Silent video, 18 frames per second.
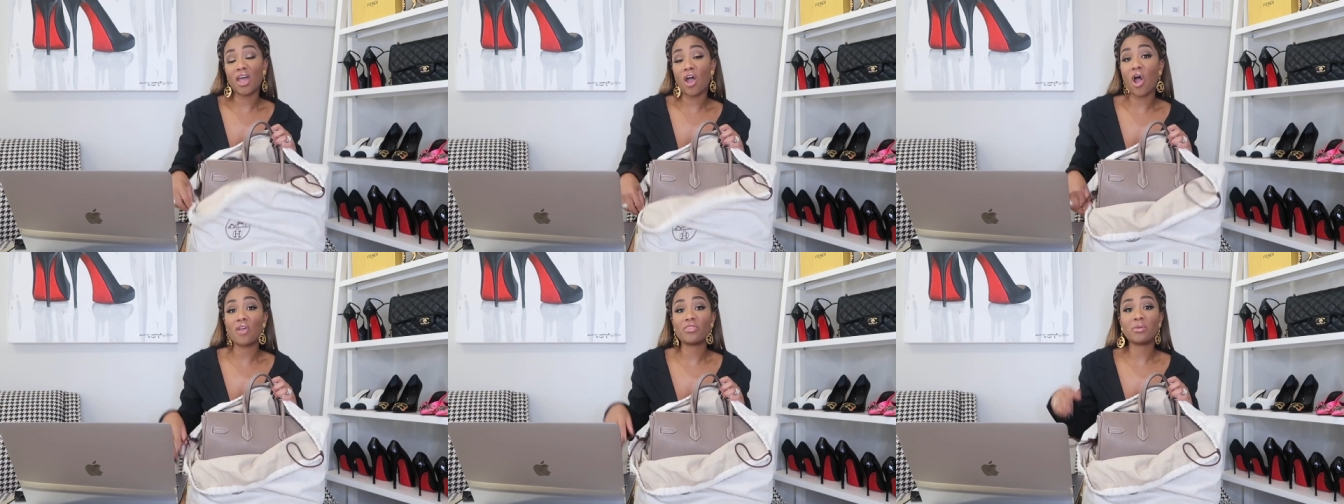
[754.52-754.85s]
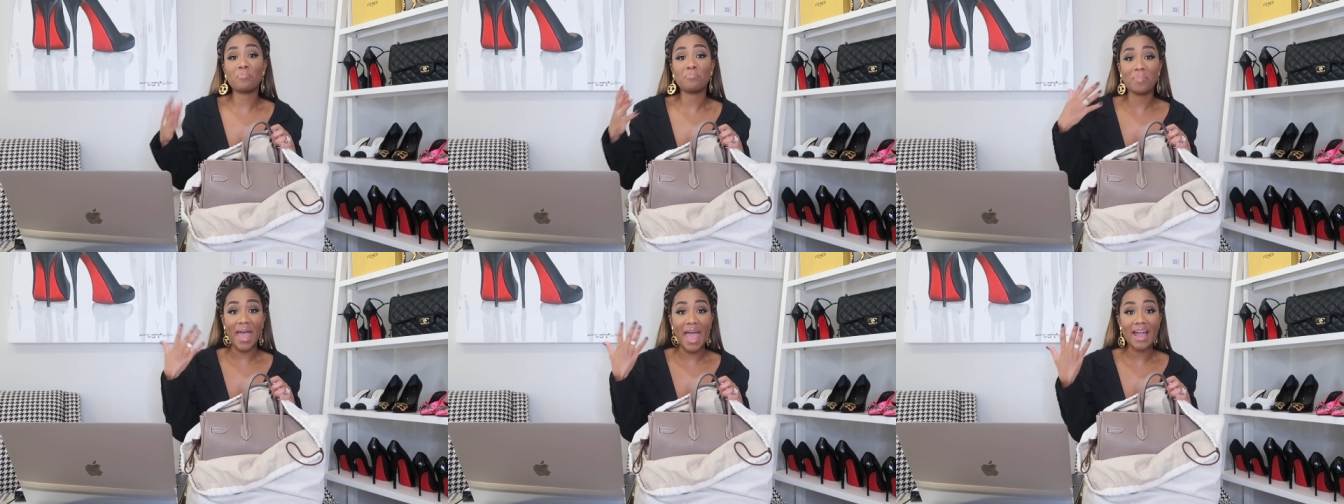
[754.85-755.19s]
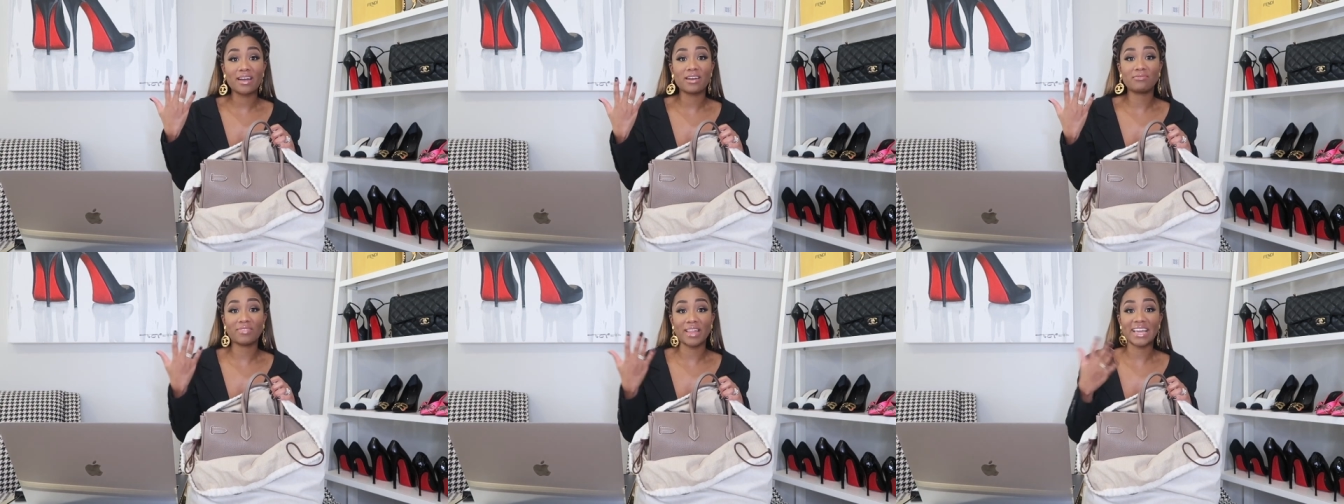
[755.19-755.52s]
on the
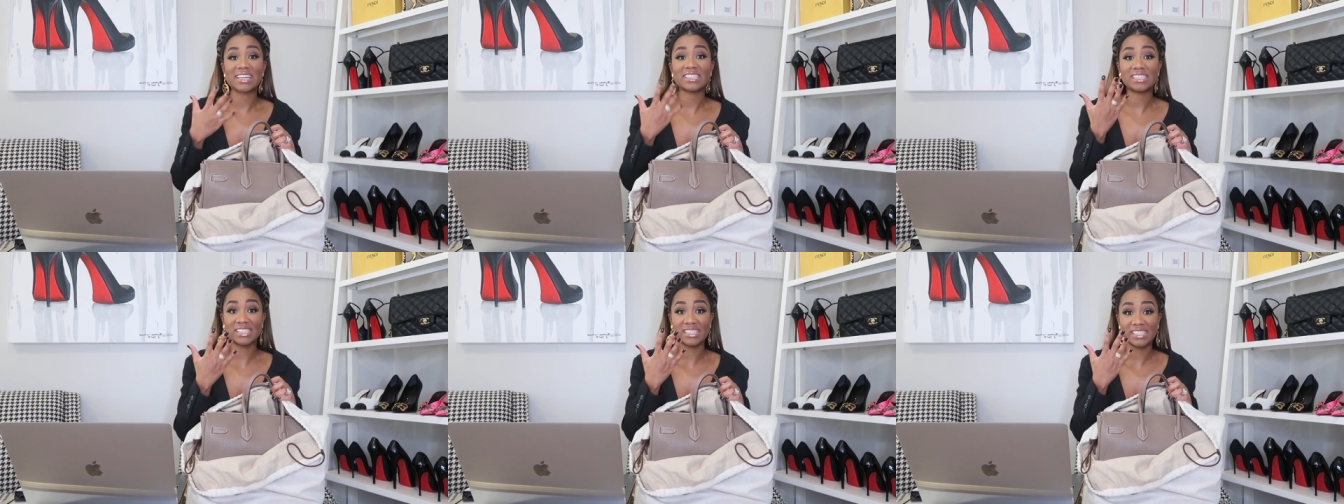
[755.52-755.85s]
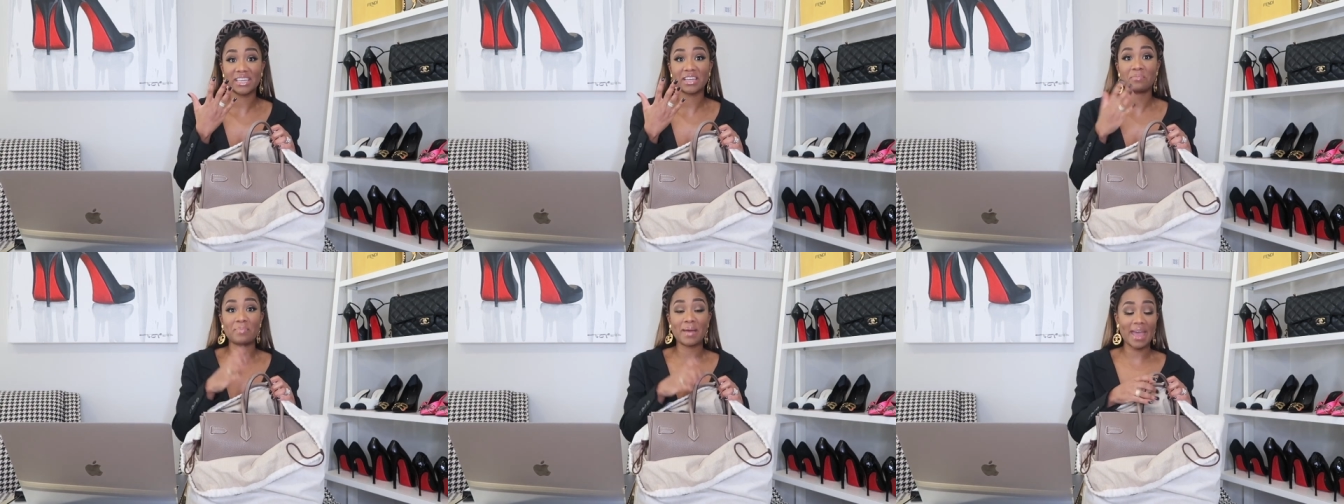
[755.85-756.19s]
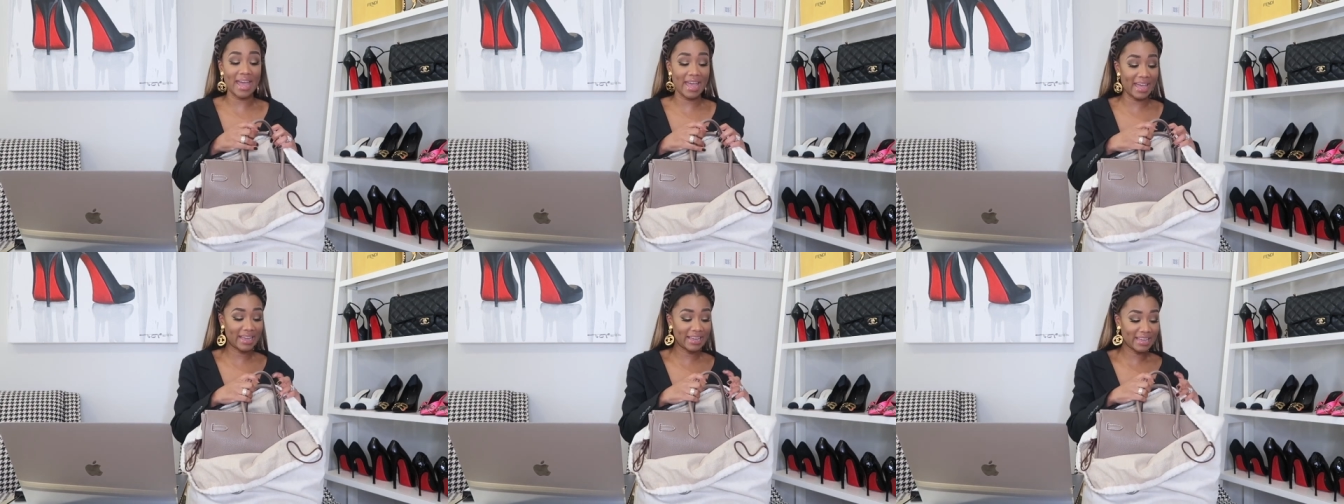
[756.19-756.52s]
back of like a sick
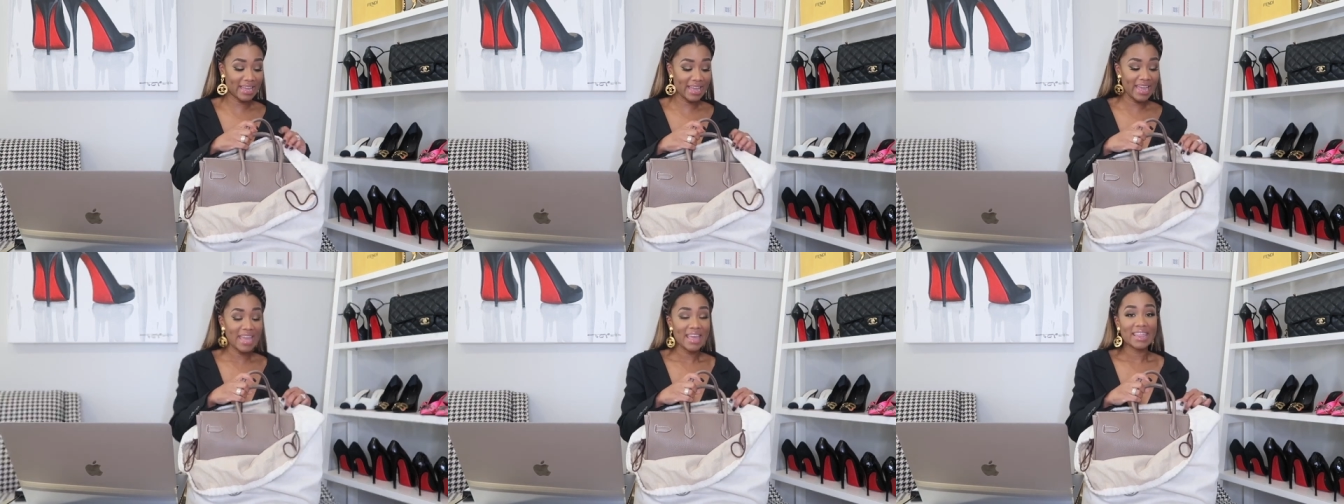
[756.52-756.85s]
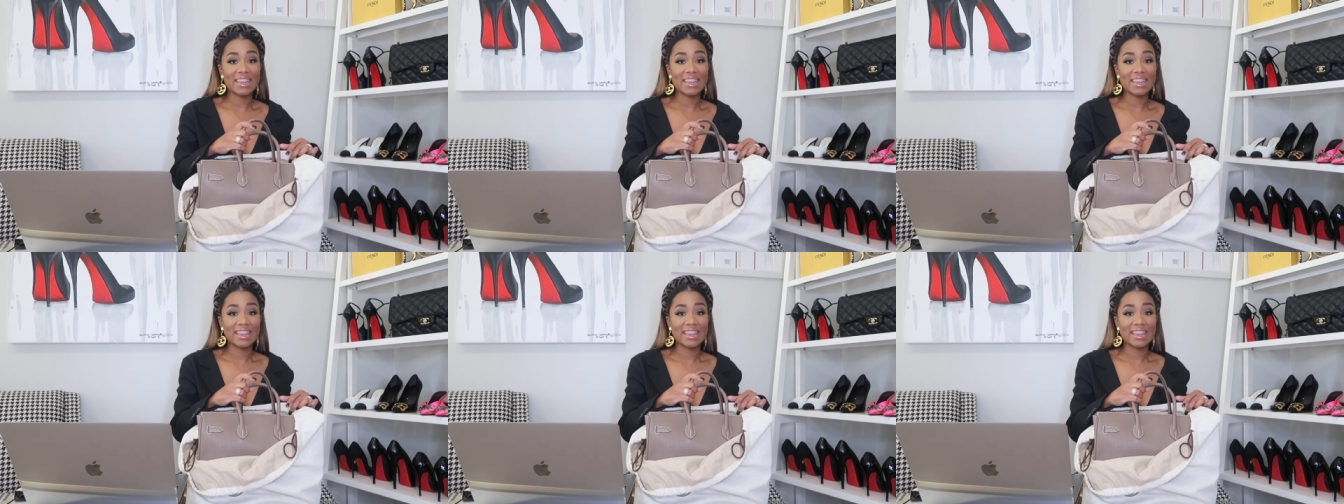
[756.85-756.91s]
bag,